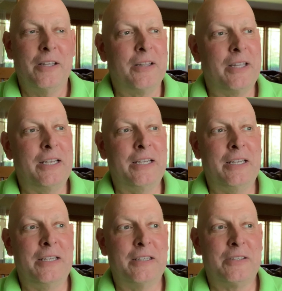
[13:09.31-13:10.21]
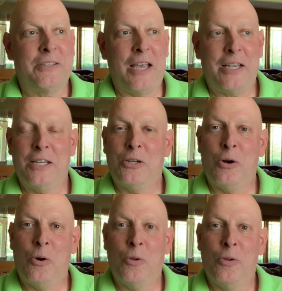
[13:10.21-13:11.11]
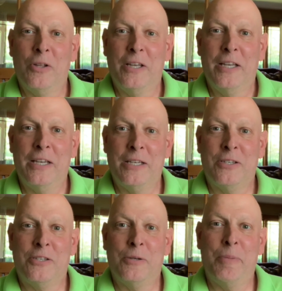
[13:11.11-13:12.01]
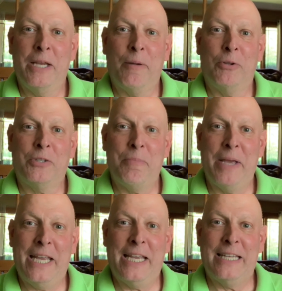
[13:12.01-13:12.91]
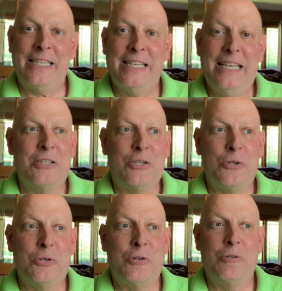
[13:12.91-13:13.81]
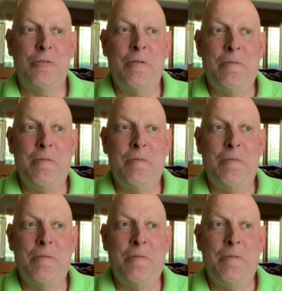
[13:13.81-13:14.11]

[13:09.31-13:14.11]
The second goal is to be able to make it to